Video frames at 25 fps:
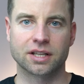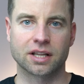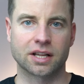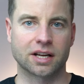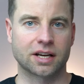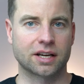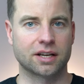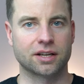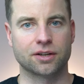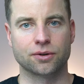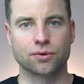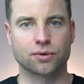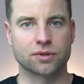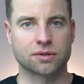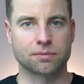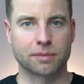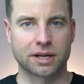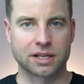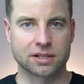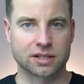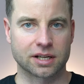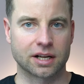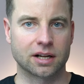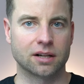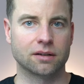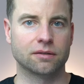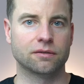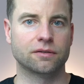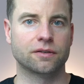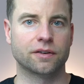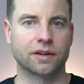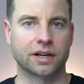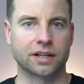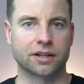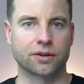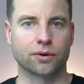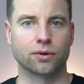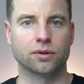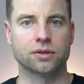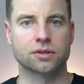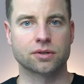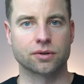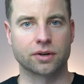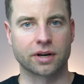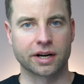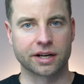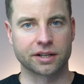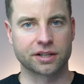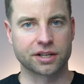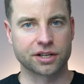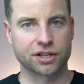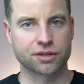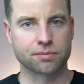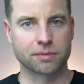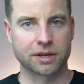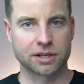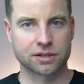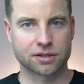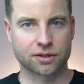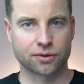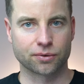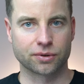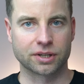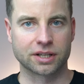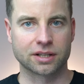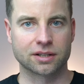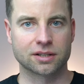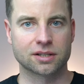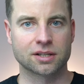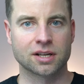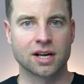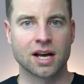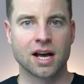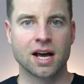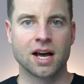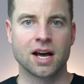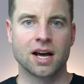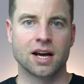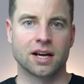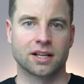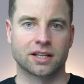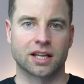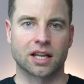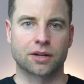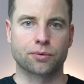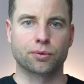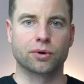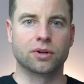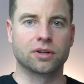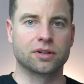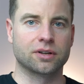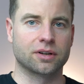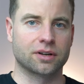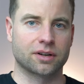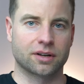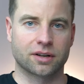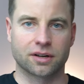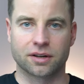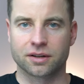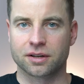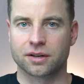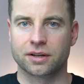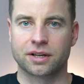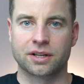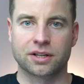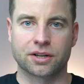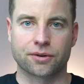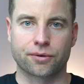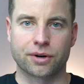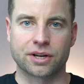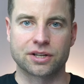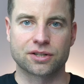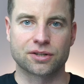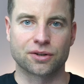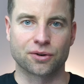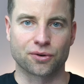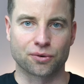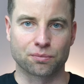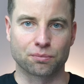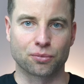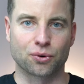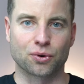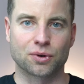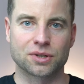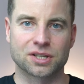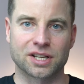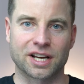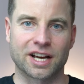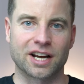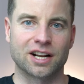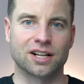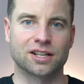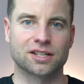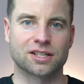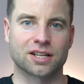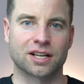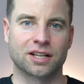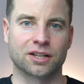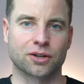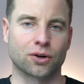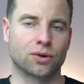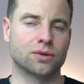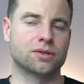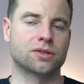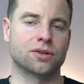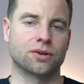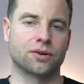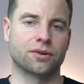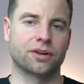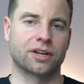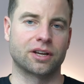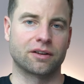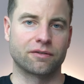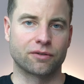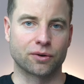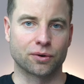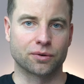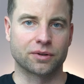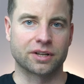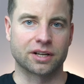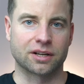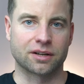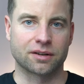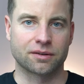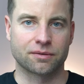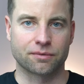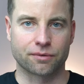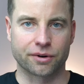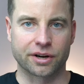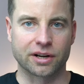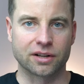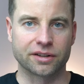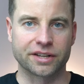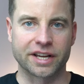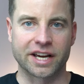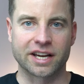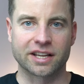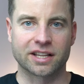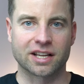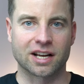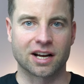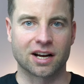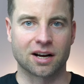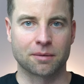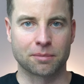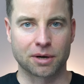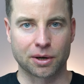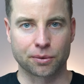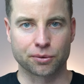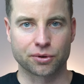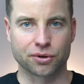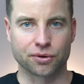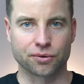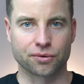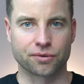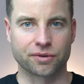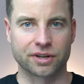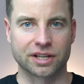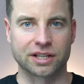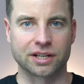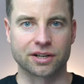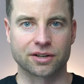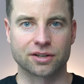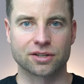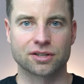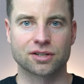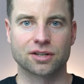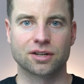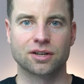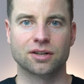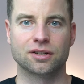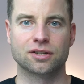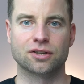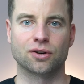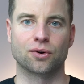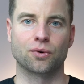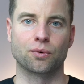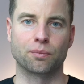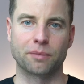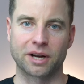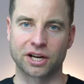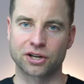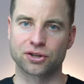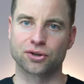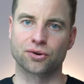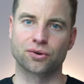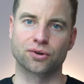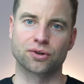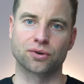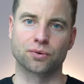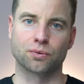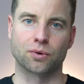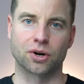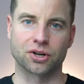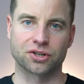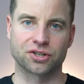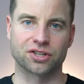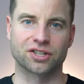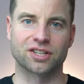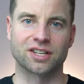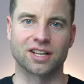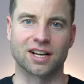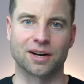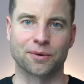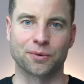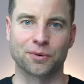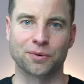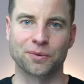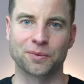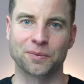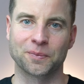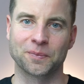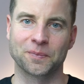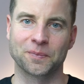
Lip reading: that I use myself and also I teach my students that will increase your book sales and also give you the real data about your readers. So make sure to watch it now.